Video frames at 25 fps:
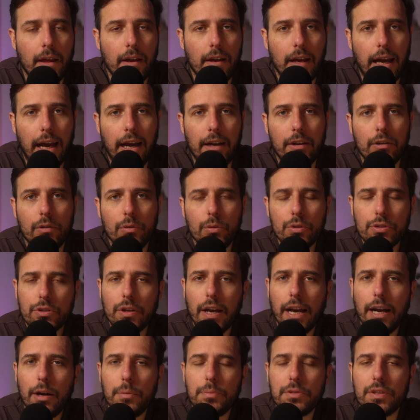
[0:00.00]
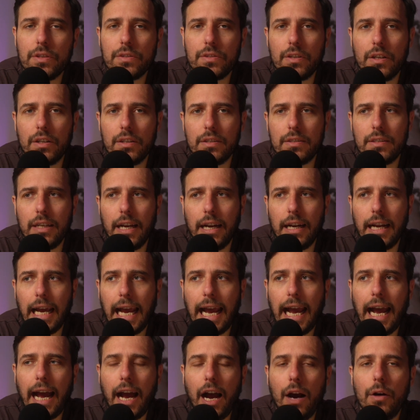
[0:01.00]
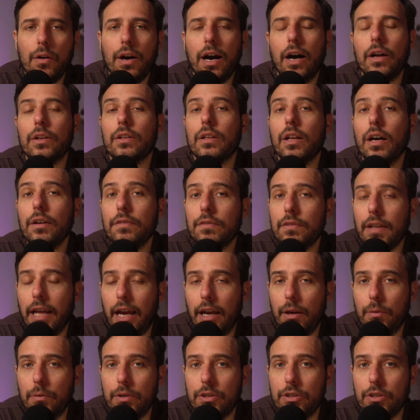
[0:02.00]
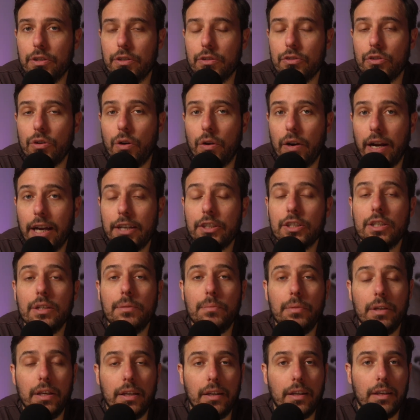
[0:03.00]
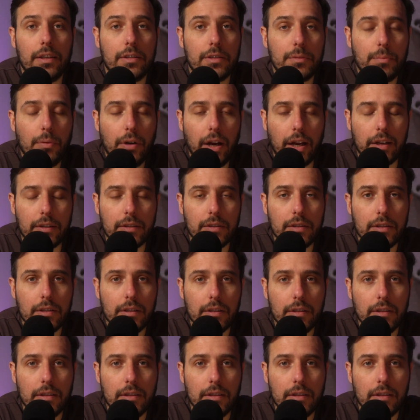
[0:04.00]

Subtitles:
And it also helps us understand how our love languages are actually being expressed.